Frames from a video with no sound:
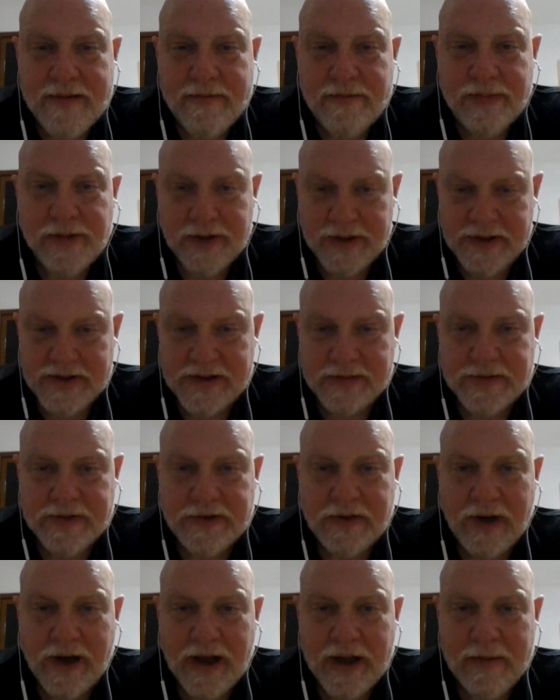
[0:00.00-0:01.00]
please
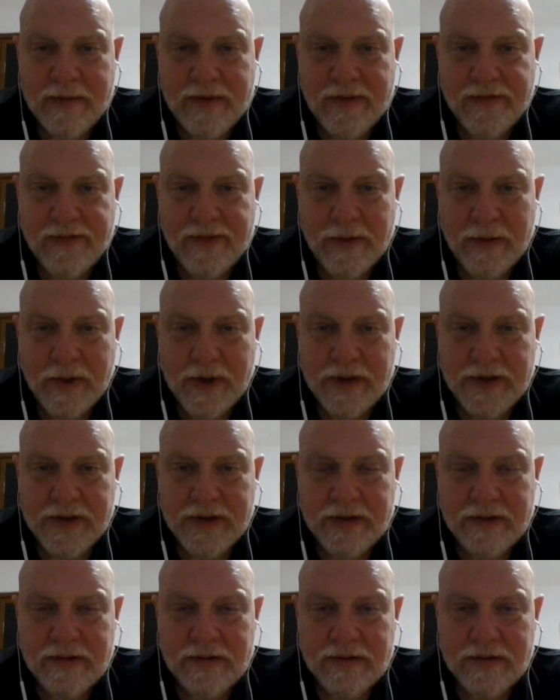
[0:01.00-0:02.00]
subscribe if you want
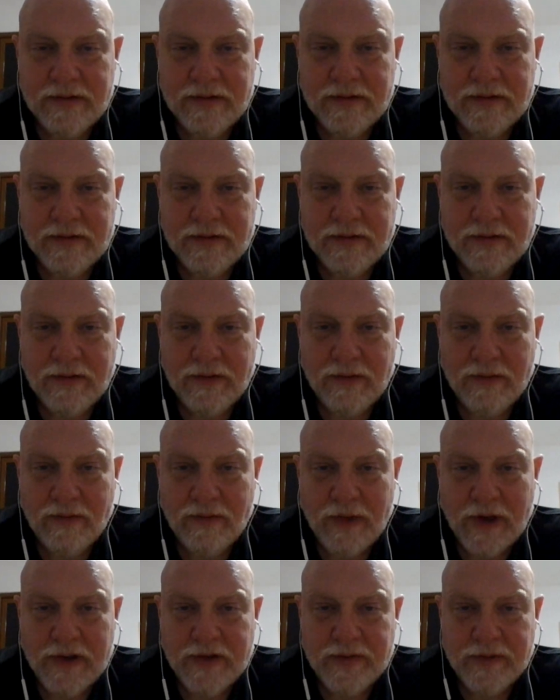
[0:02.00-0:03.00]
to, or
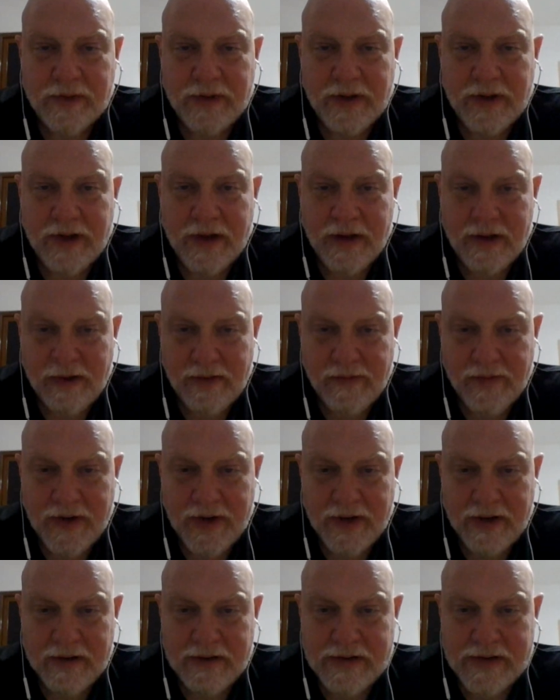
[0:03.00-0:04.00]
watch one of the other
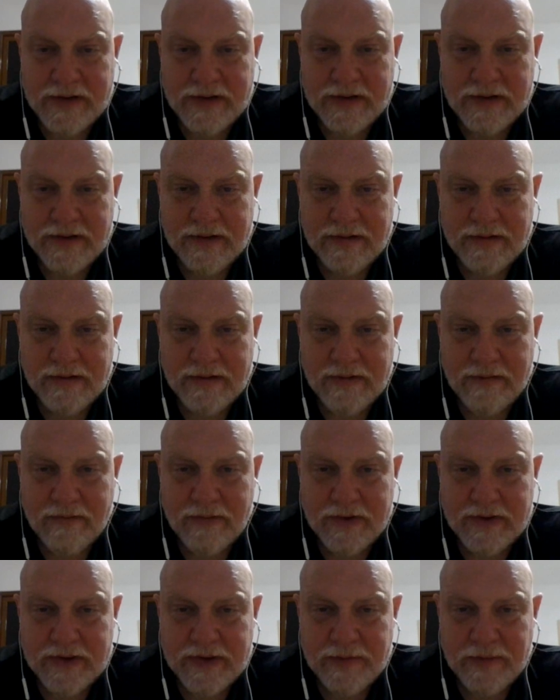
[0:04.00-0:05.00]
videos,
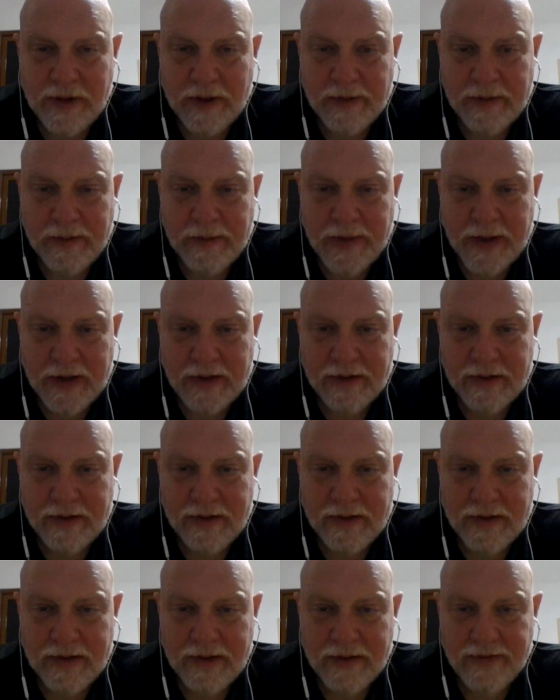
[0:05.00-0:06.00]
which is probably better
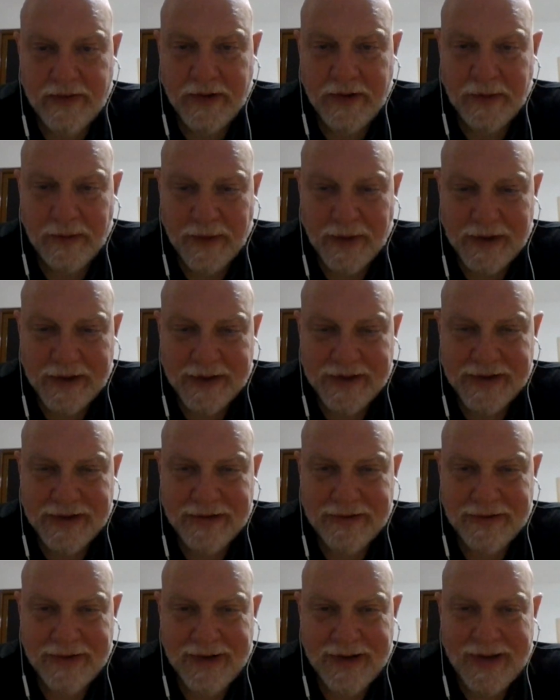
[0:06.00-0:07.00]
if you want
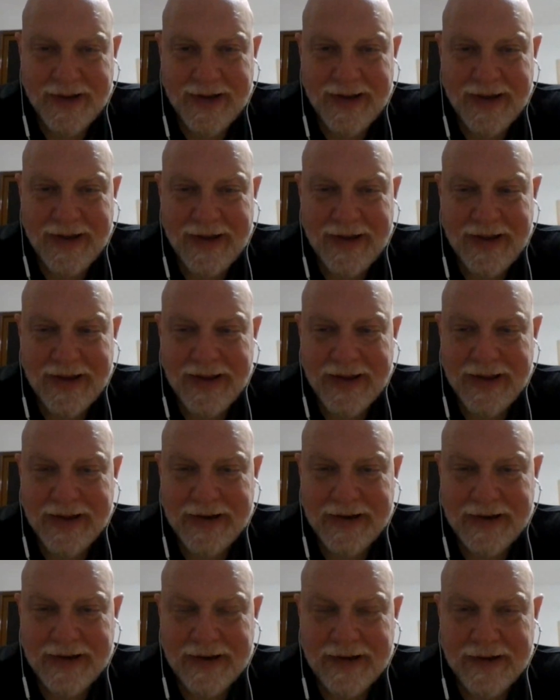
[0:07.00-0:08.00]
to,
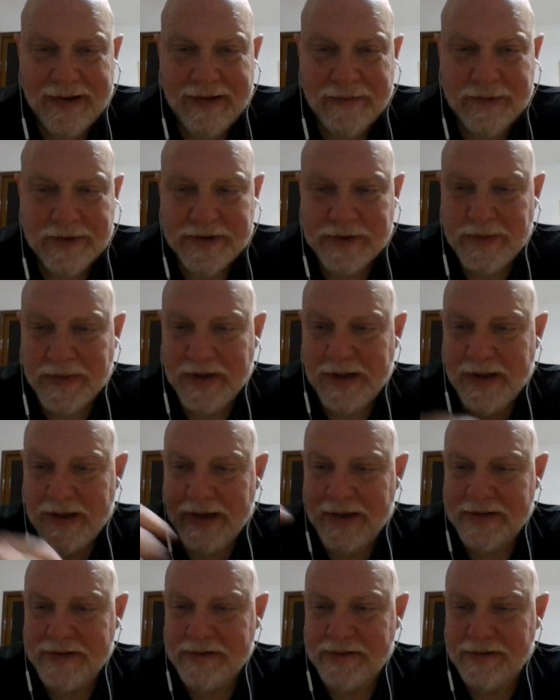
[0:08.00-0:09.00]
and we'll speak
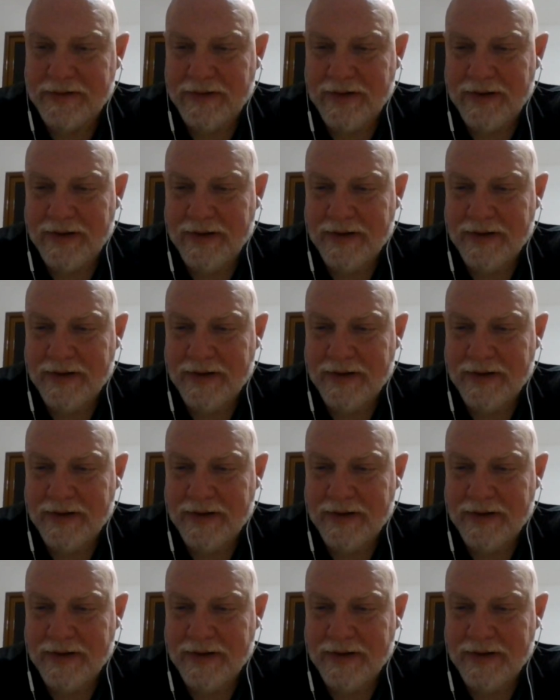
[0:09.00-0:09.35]
again soon.